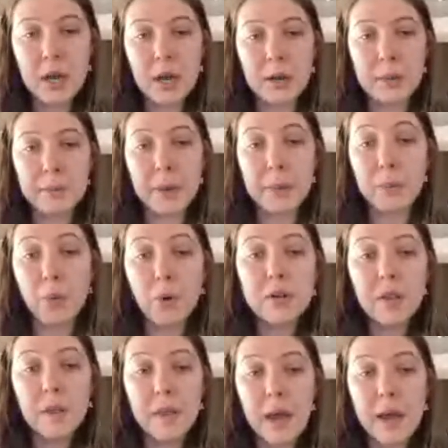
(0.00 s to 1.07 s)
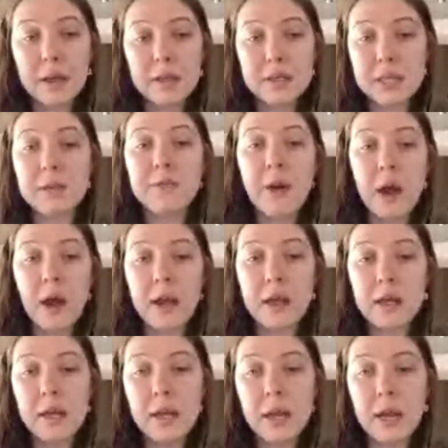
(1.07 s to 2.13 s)
But more than that,
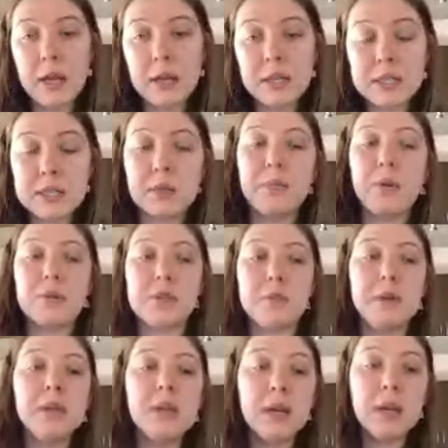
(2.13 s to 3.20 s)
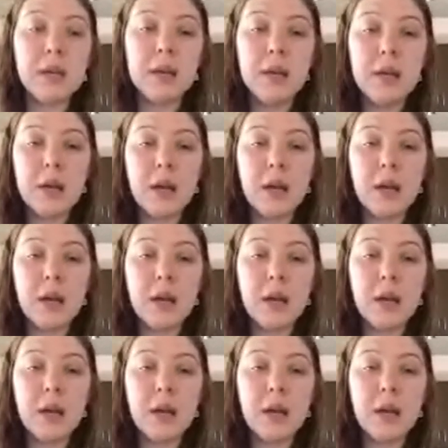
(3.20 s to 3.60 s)
DeFi and its composability,